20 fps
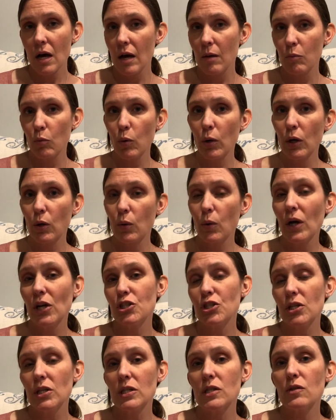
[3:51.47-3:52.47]
quick
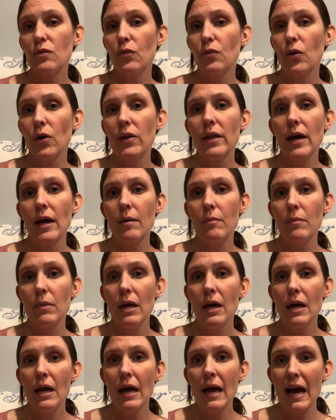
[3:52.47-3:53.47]
questions for them
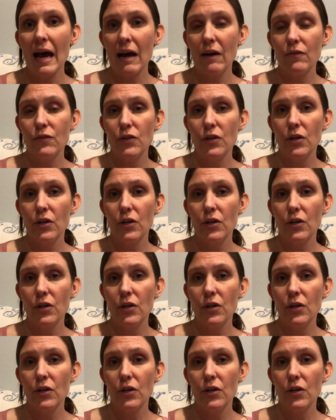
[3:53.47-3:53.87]
after.